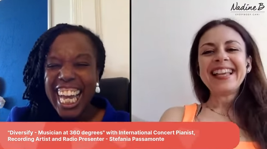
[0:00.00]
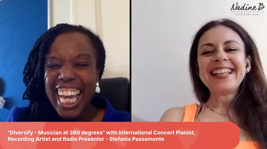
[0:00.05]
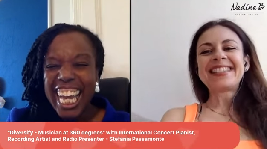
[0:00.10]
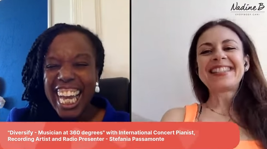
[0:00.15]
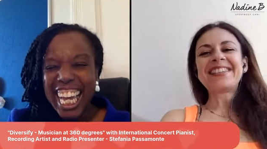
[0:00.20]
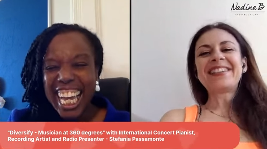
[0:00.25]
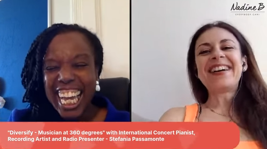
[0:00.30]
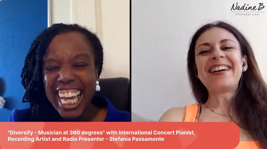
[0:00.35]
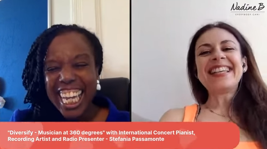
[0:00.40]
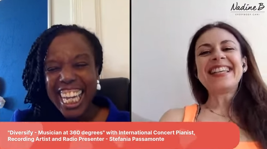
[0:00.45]
Speaker 1: So
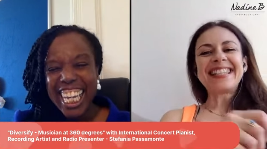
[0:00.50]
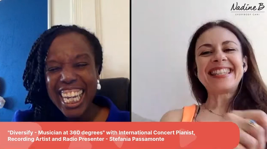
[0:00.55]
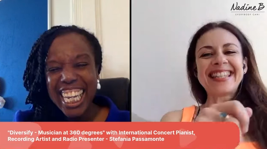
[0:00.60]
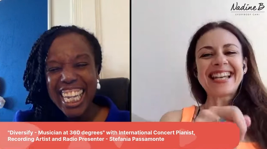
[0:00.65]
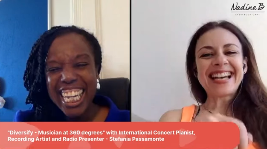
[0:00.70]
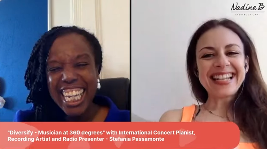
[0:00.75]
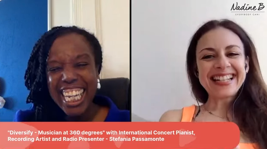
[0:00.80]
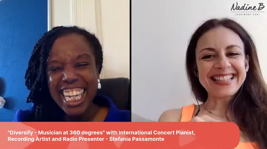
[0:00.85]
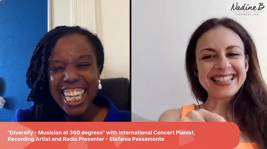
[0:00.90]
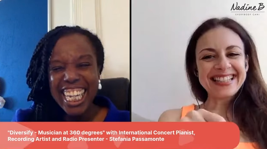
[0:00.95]
I
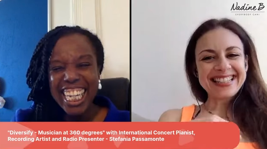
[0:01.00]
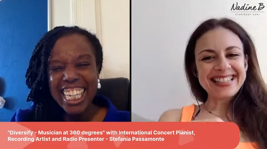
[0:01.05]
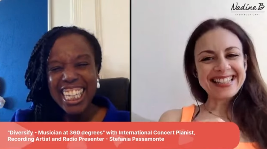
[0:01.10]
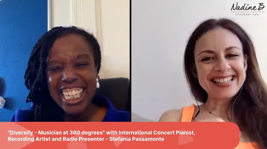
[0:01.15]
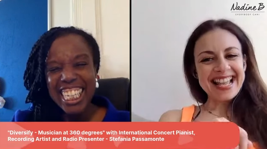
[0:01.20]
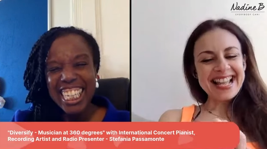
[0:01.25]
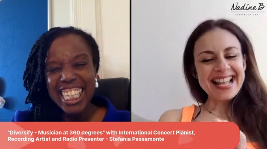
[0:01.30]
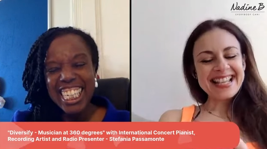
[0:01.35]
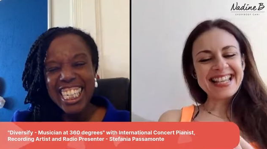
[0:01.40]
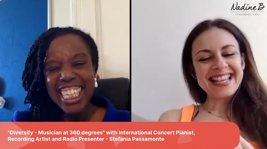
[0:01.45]
started
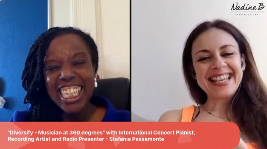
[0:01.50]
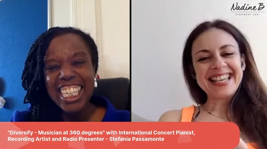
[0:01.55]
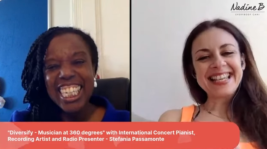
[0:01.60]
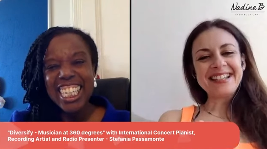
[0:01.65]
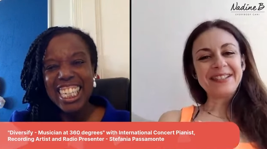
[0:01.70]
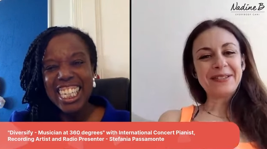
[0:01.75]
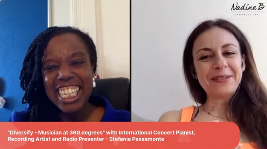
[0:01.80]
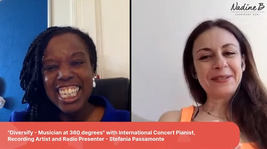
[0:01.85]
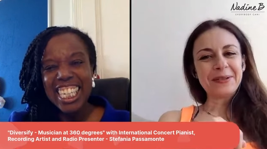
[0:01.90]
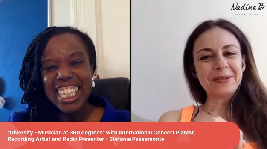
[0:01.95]
sending in
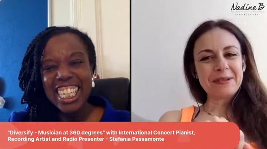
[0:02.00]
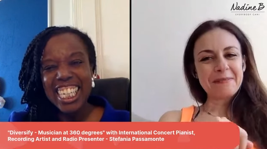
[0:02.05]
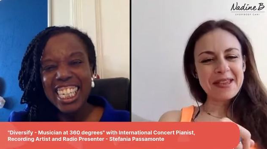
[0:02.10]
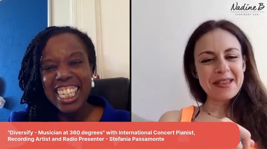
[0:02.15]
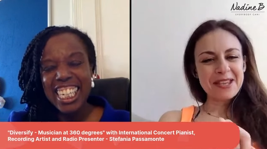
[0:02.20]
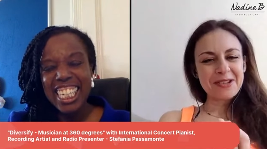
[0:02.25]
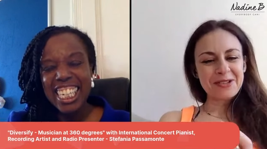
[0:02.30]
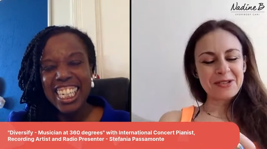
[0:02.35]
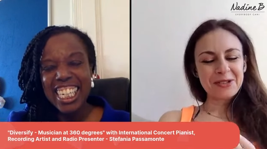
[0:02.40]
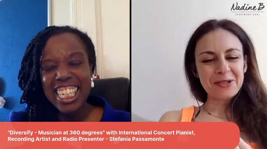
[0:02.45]
to the
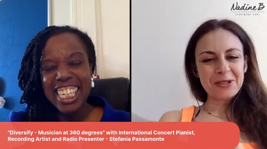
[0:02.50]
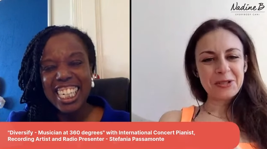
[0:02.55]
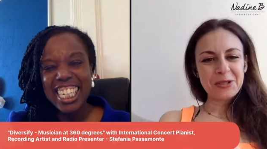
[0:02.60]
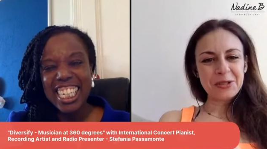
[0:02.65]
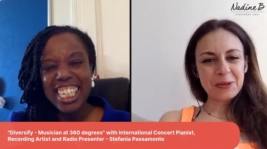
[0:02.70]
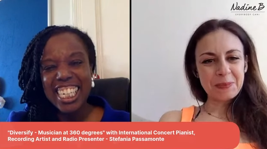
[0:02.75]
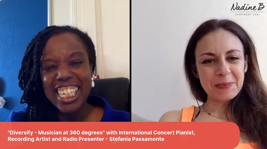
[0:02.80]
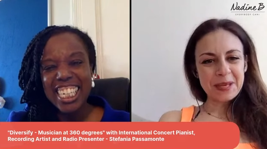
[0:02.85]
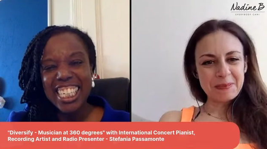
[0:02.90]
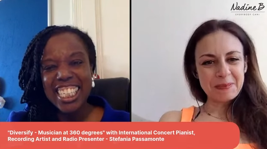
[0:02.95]
major
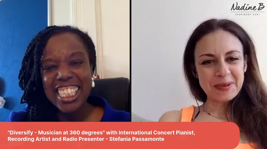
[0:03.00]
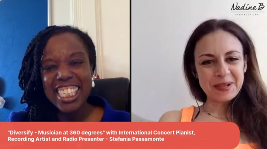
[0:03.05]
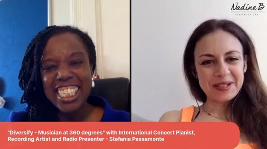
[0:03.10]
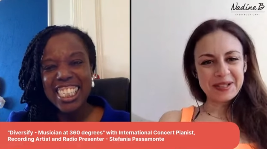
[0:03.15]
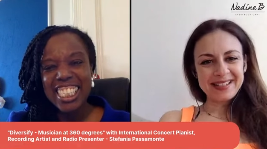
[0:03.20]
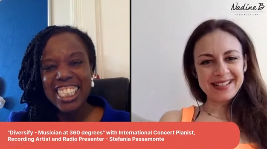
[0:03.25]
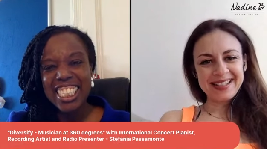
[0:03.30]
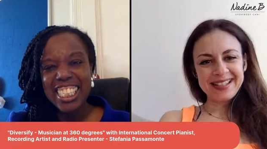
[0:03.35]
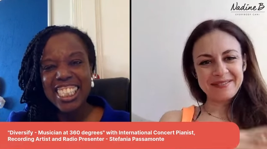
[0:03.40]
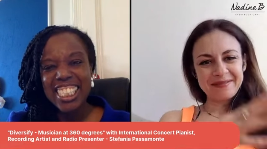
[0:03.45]
newspaper
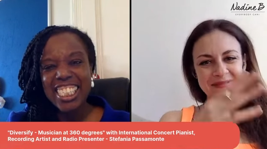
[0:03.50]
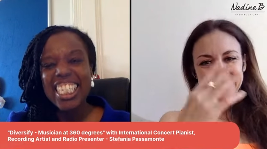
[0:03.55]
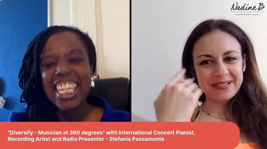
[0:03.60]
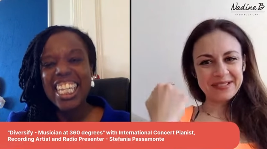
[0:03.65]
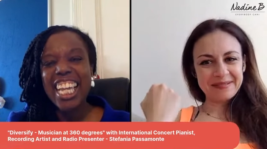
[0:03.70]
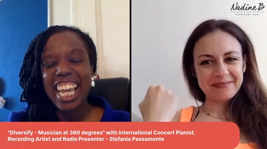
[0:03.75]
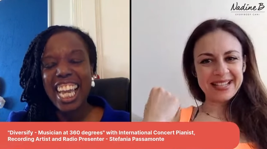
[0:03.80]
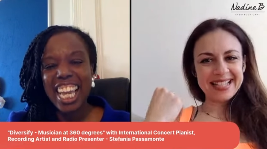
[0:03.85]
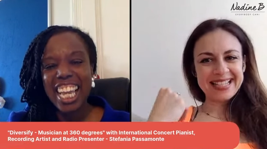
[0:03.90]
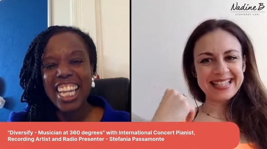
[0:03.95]
in
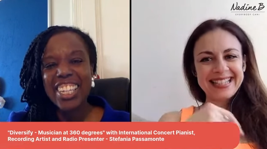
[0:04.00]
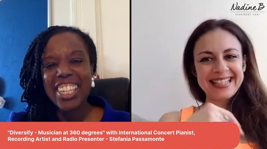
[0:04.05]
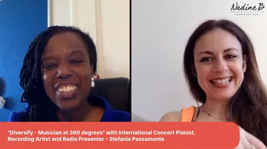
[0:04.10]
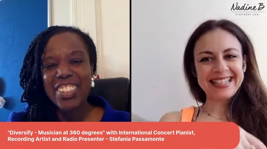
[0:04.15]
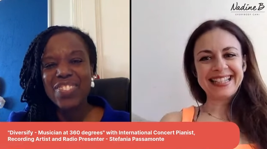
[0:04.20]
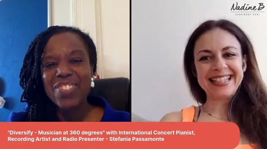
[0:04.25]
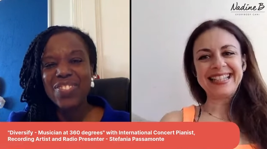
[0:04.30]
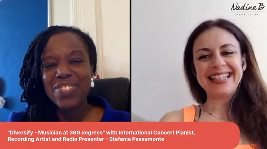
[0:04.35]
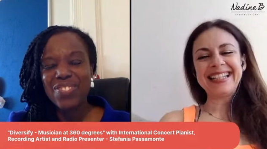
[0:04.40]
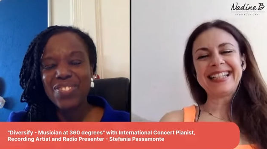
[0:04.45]
my city
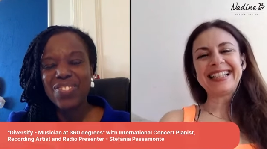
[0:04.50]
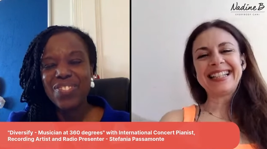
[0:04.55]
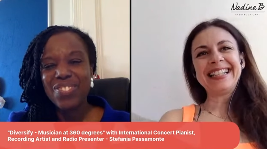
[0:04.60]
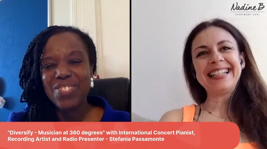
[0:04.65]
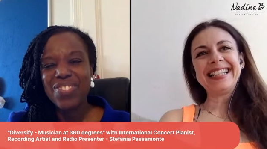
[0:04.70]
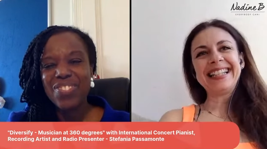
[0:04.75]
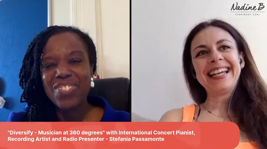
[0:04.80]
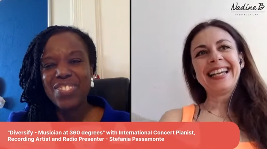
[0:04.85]
in Italy,